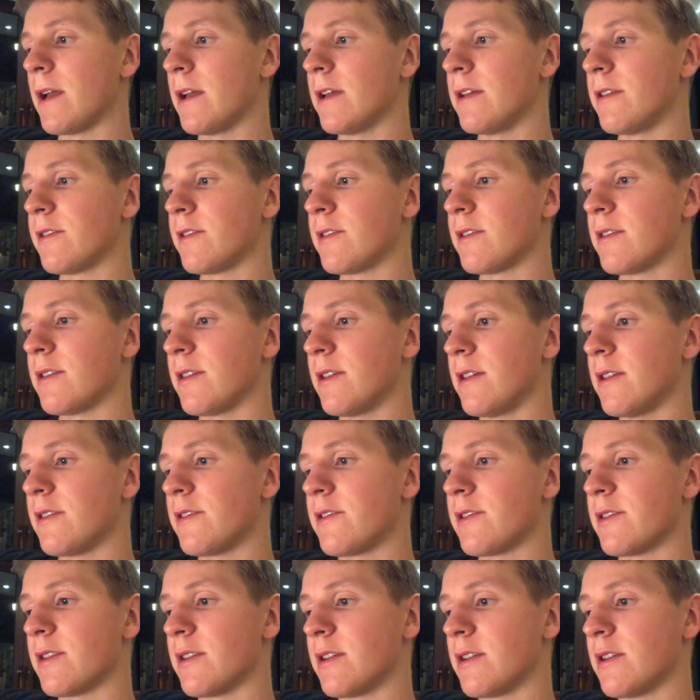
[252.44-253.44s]

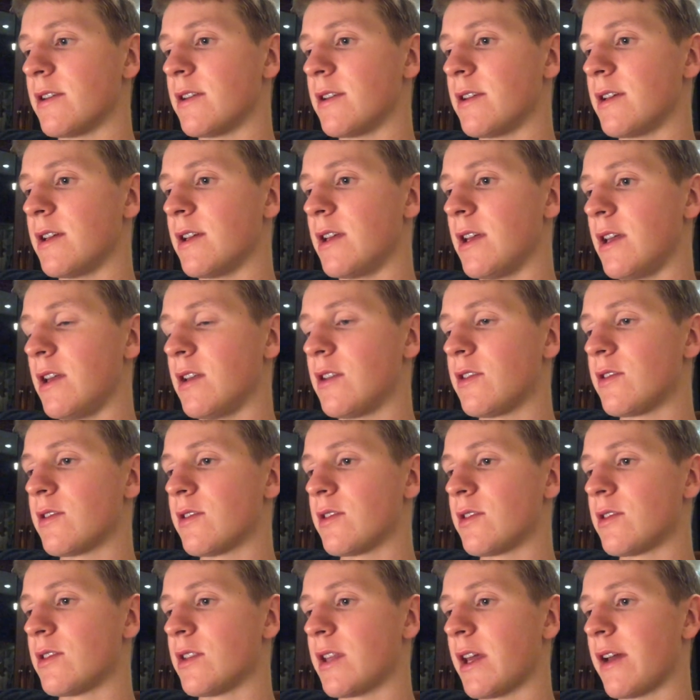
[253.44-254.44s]
it's
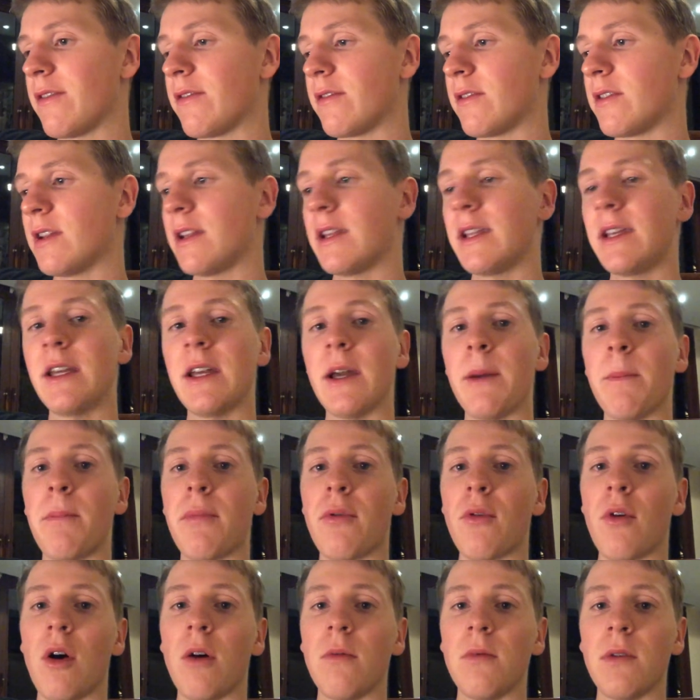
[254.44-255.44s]
definitely a
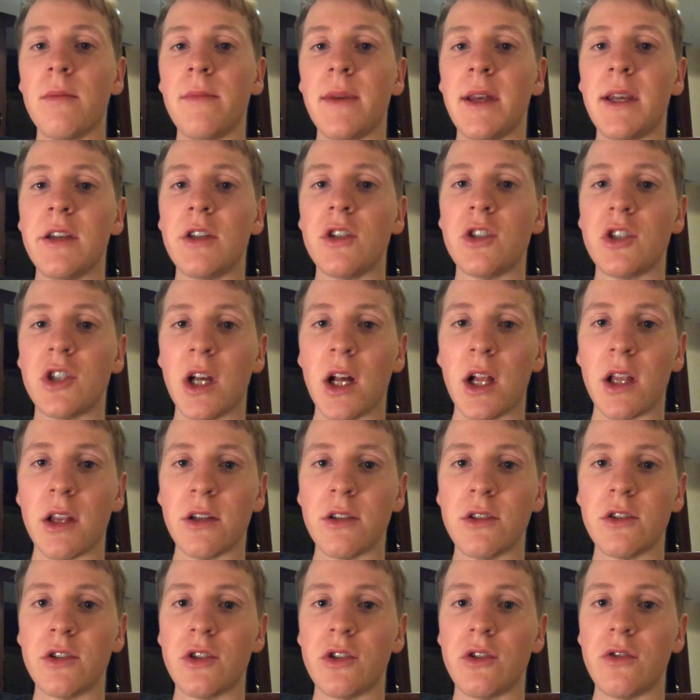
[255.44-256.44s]
problem and a
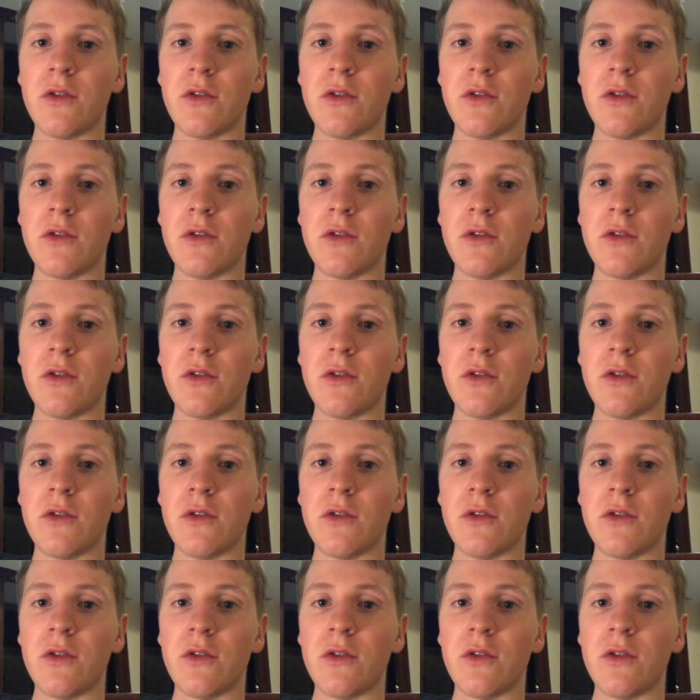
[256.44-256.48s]
challenge